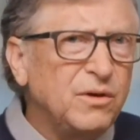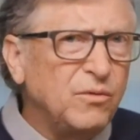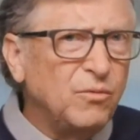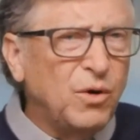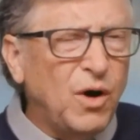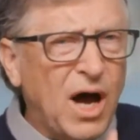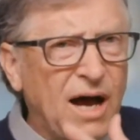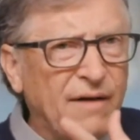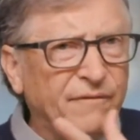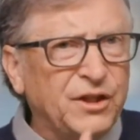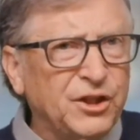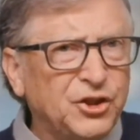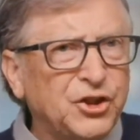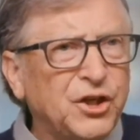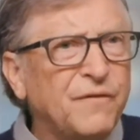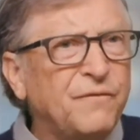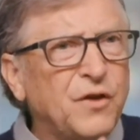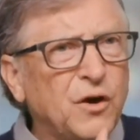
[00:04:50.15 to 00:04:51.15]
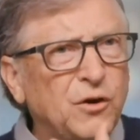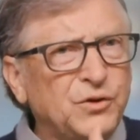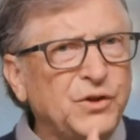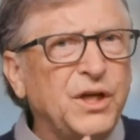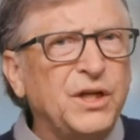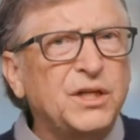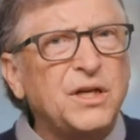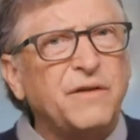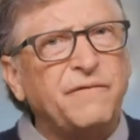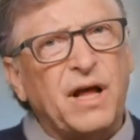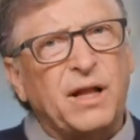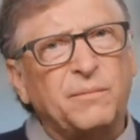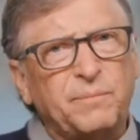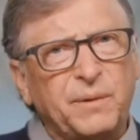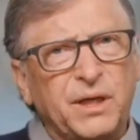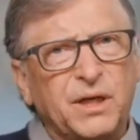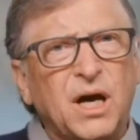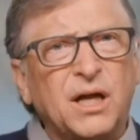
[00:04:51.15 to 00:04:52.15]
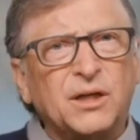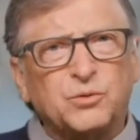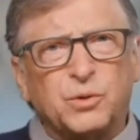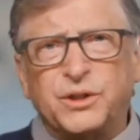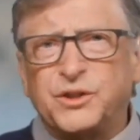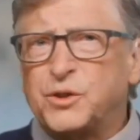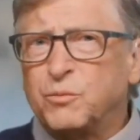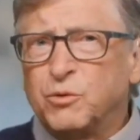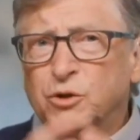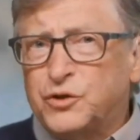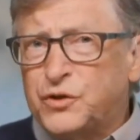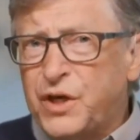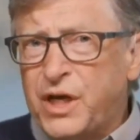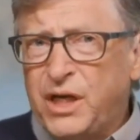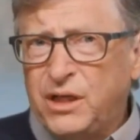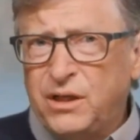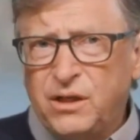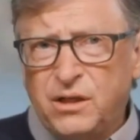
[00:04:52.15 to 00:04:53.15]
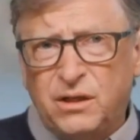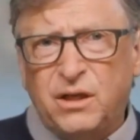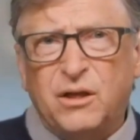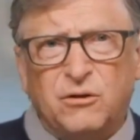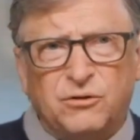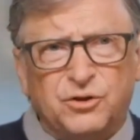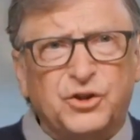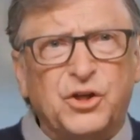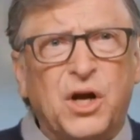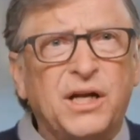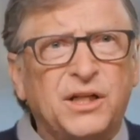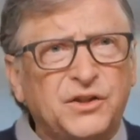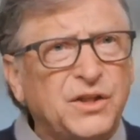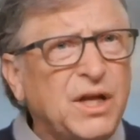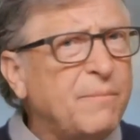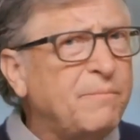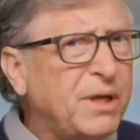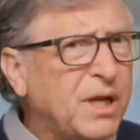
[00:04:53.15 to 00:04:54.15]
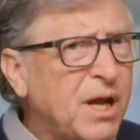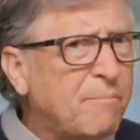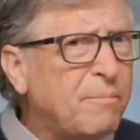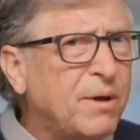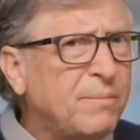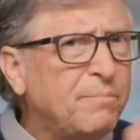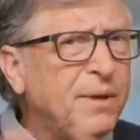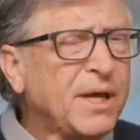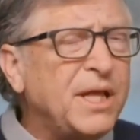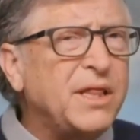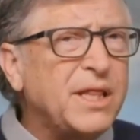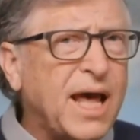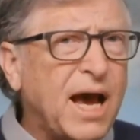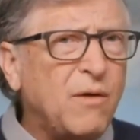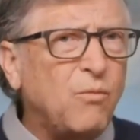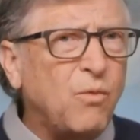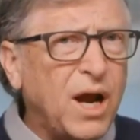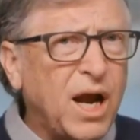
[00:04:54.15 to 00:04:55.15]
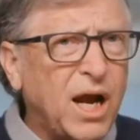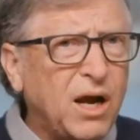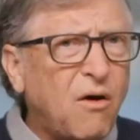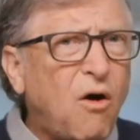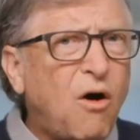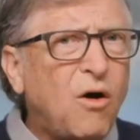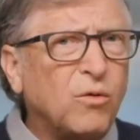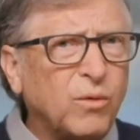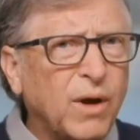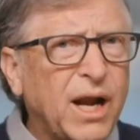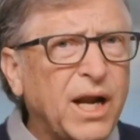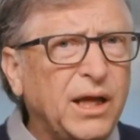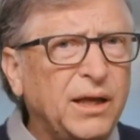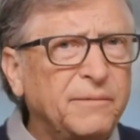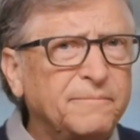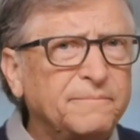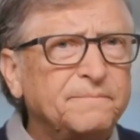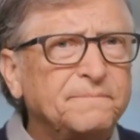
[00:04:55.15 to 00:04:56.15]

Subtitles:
We'll have to ship those into developing countries. And we're seeing, you know, China stepping up a bit in that way already.